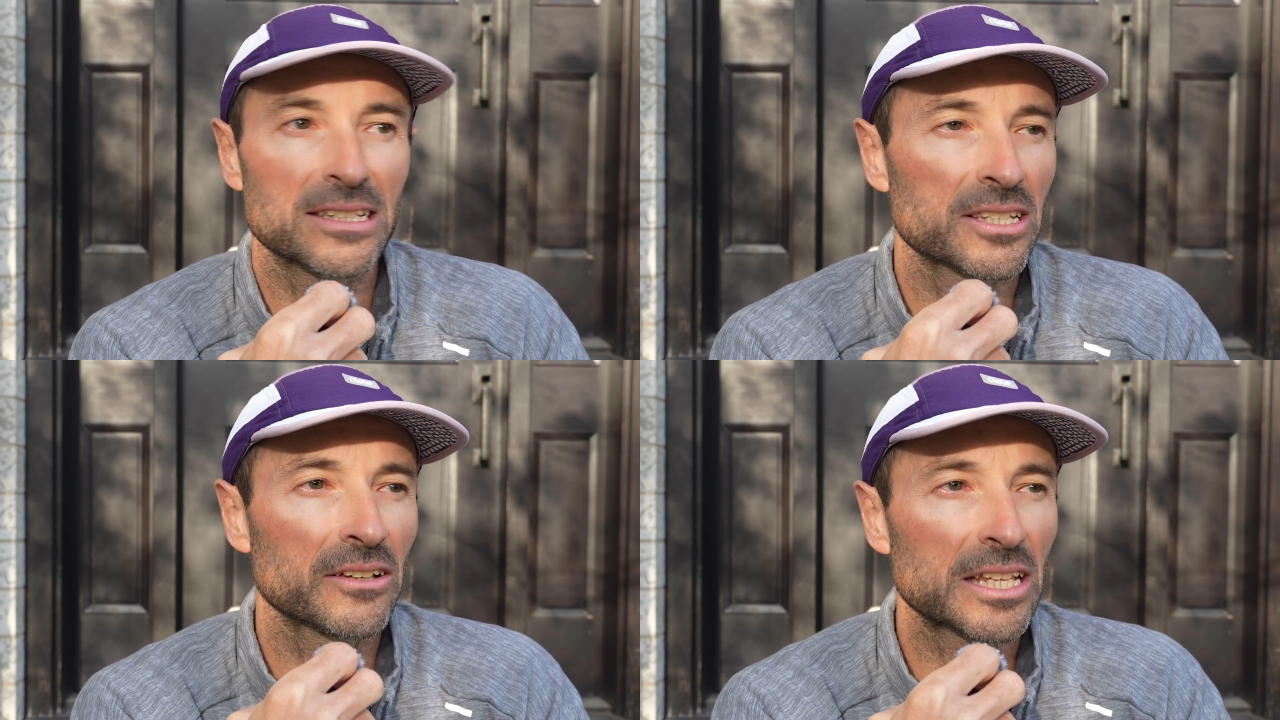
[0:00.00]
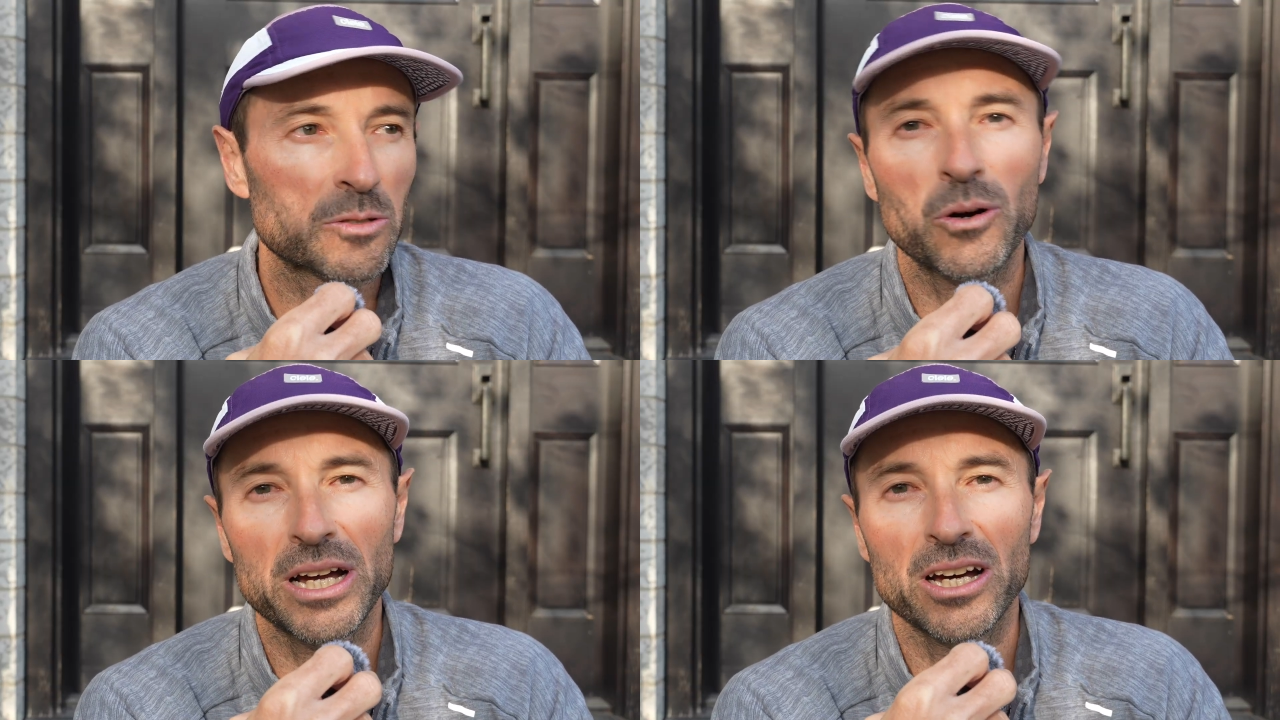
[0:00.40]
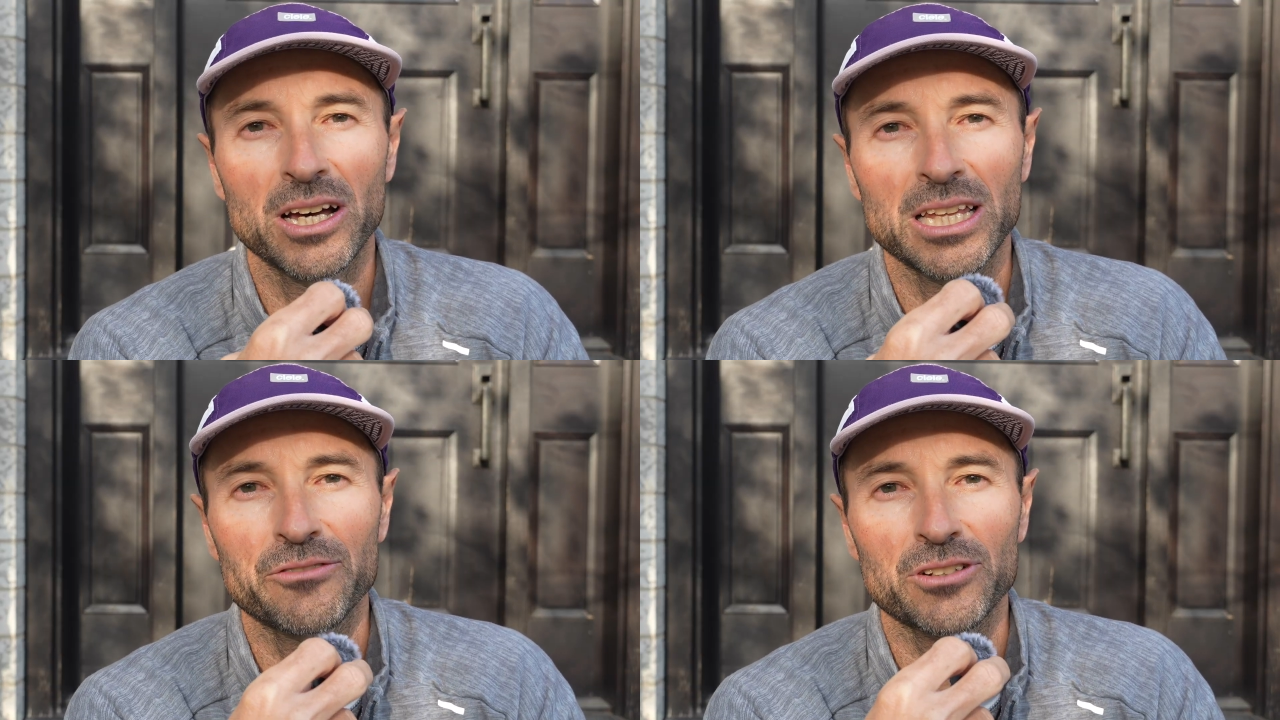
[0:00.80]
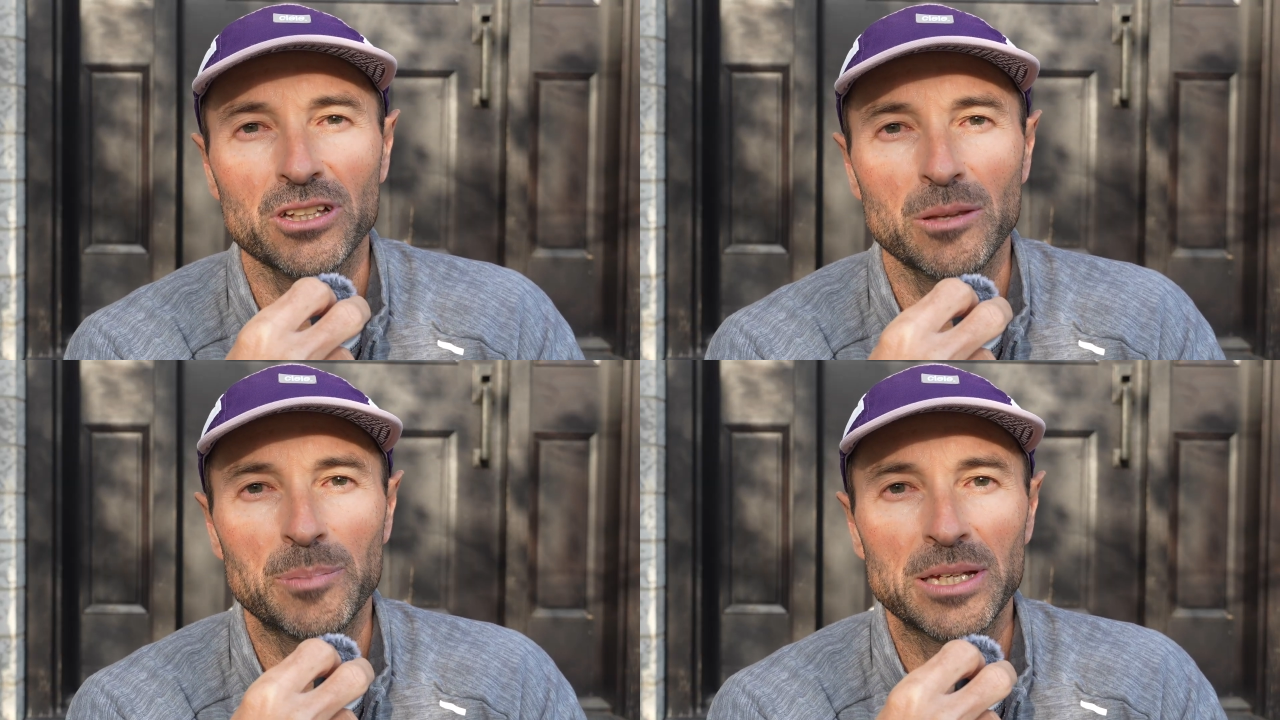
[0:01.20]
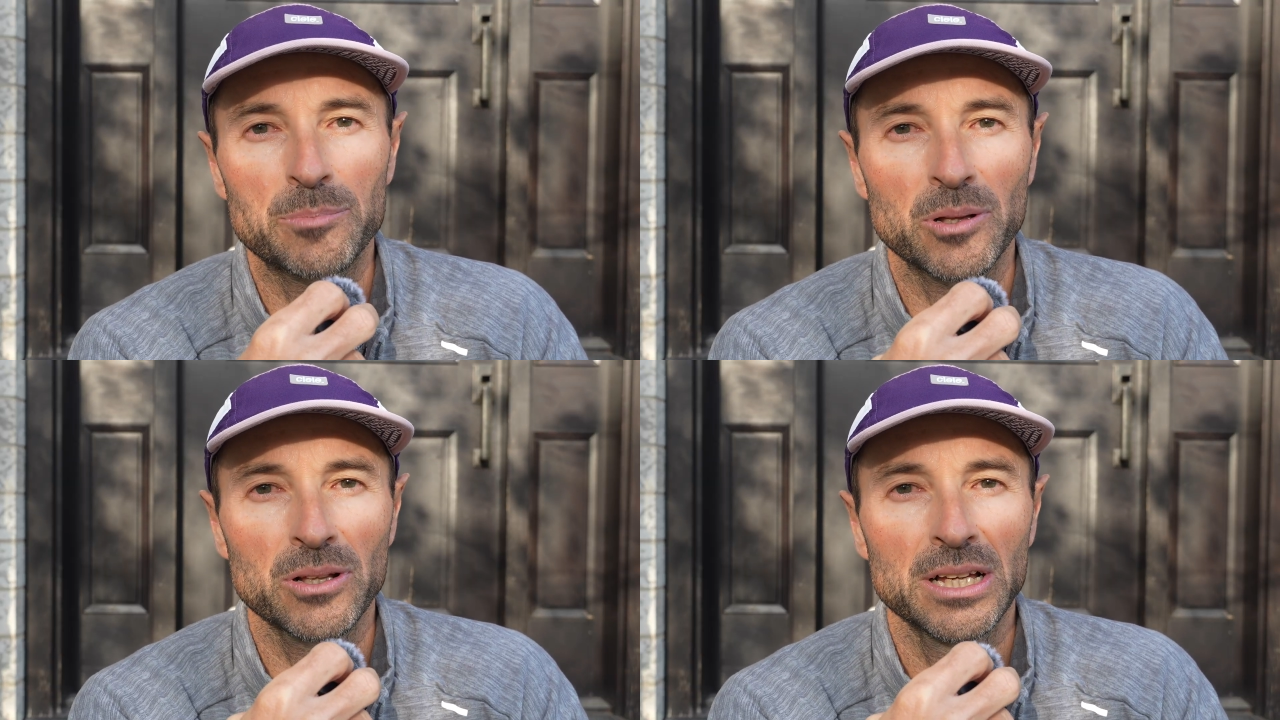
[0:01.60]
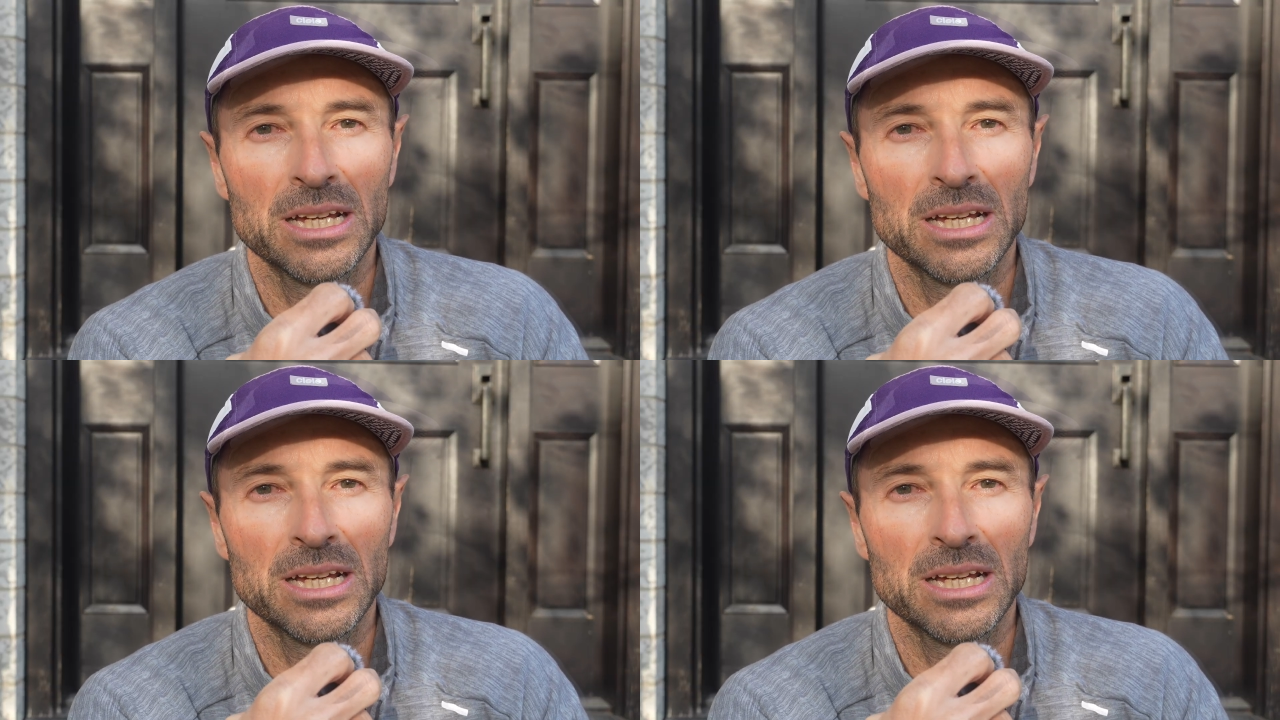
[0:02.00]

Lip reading: So that's quite early for a lot of people.